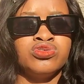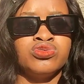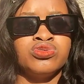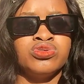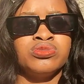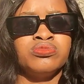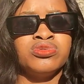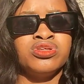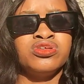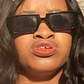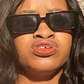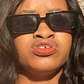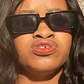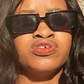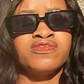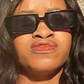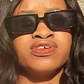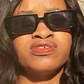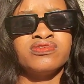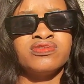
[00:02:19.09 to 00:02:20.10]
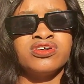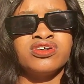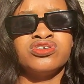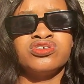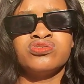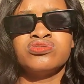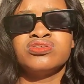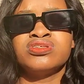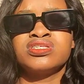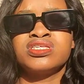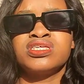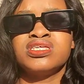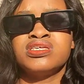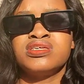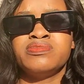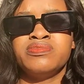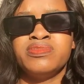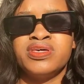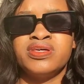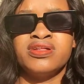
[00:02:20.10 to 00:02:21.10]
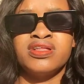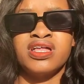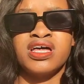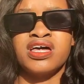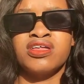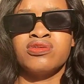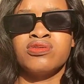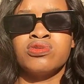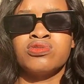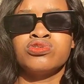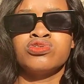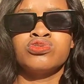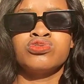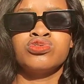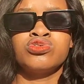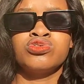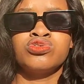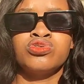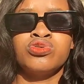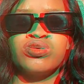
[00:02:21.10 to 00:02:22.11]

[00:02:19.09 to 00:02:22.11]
to the Ministry of Education's email and also to